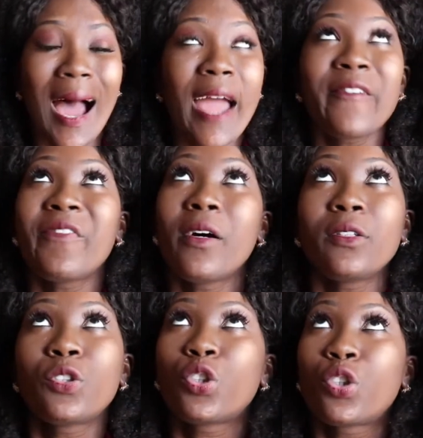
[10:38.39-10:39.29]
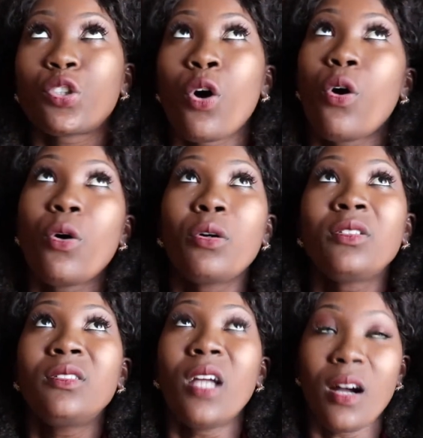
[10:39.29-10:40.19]
I felt
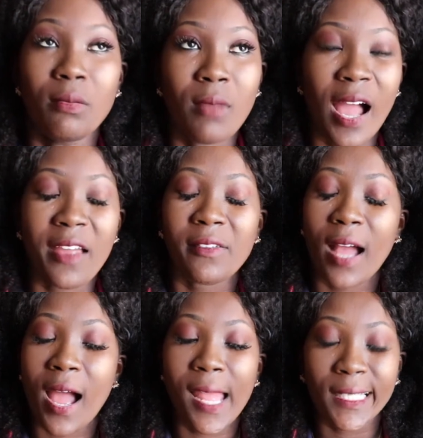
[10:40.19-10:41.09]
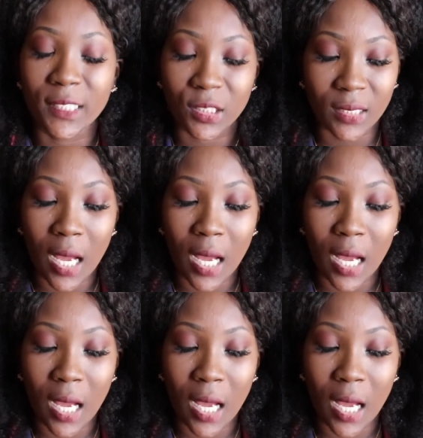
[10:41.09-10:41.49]
so dumb. I